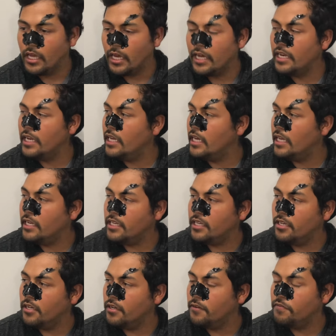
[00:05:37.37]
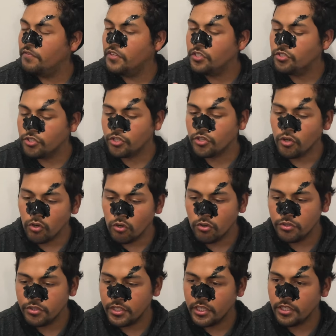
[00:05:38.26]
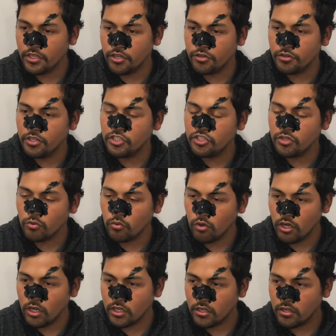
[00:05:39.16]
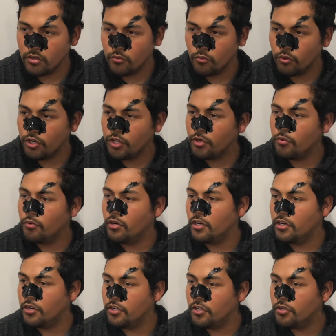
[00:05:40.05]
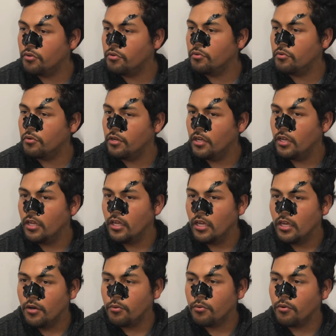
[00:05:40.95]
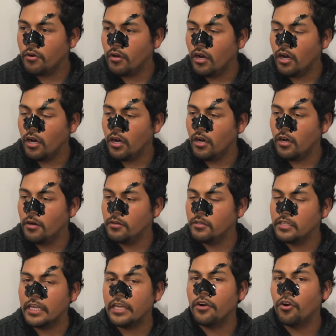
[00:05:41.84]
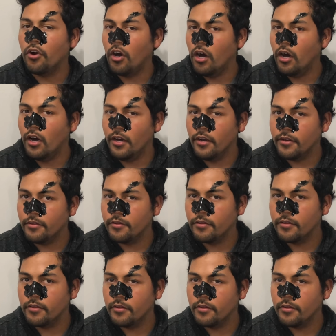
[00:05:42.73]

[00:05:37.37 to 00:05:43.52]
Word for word: and any uh, future goals in your Christian walk? What do you want to do uh, later on?